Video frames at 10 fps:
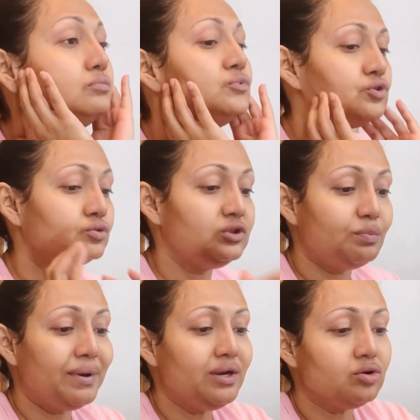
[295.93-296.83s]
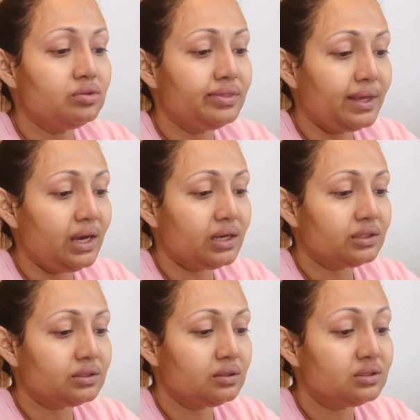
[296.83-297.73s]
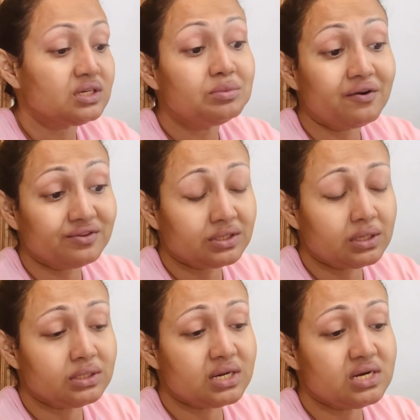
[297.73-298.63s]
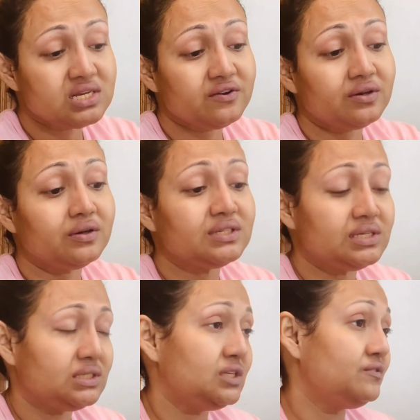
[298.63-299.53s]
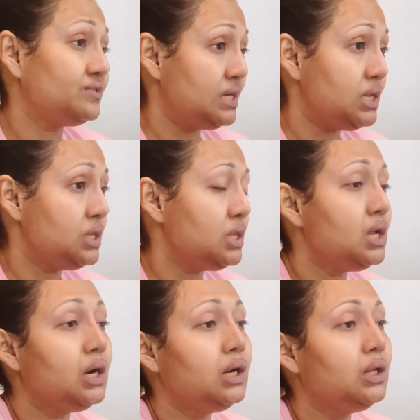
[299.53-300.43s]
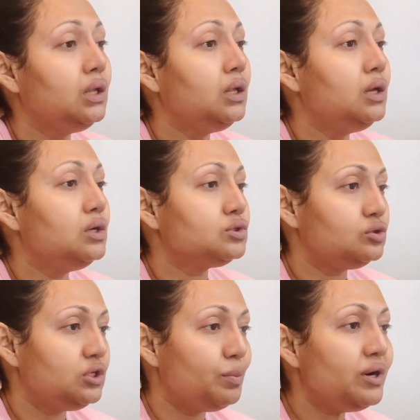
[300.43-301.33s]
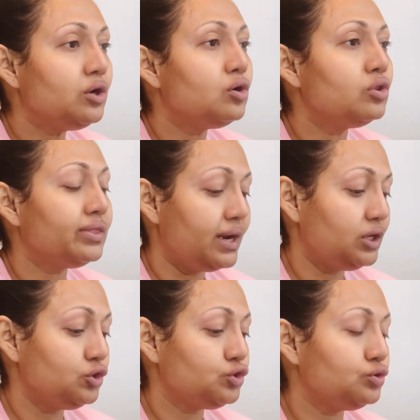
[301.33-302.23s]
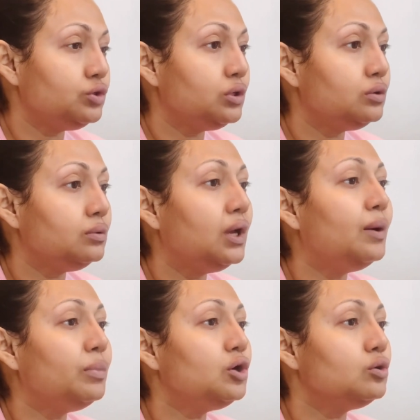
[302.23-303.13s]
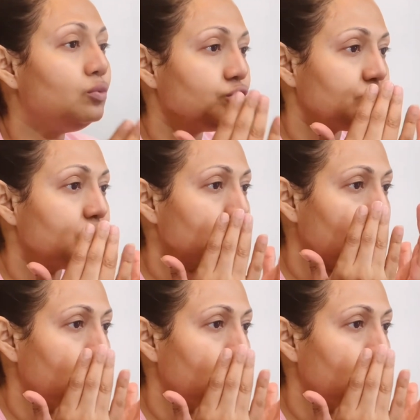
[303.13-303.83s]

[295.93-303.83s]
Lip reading: So depending on that, some have sensitive skin. So depending on that, you should apply your moisturizer.